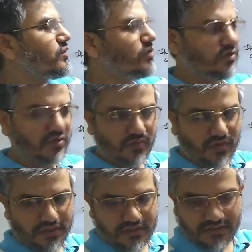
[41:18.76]
according to
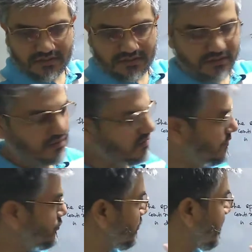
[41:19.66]
model,
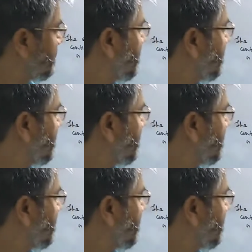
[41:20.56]
this should